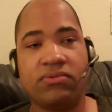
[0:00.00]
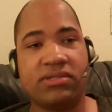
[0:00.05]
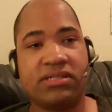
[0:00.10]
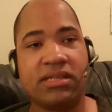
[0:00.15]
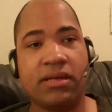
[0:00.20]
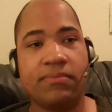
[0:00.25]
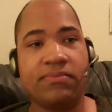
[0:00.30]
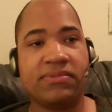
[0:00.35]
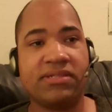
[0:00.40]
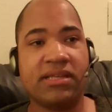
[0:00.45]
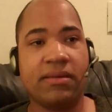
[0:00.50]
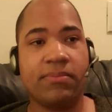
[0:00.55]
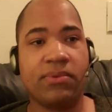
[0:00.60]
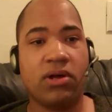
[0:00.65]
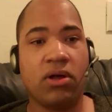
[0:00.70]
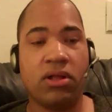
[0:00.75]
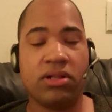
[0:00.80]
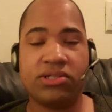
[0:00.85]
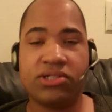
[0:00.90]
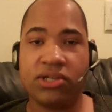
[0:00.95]
some
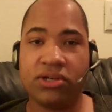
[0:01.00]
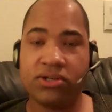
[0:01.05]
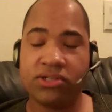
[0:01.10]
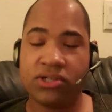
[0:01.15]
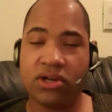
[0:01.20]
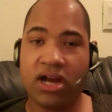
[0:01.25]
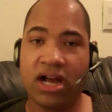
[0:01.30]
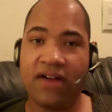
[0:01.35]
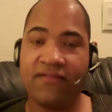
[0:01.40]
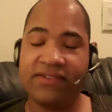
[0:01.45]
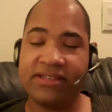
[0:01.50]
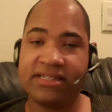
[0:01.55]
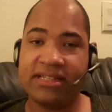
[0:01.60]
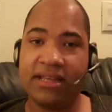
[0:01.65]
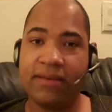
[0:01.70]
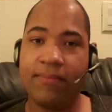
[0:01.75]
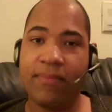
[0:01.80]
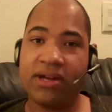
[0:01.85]
cultures are obviously